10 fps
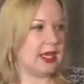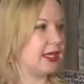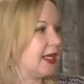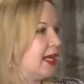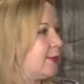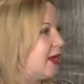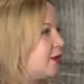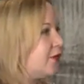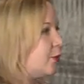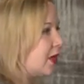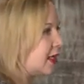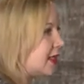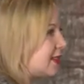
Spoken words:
It came out of the working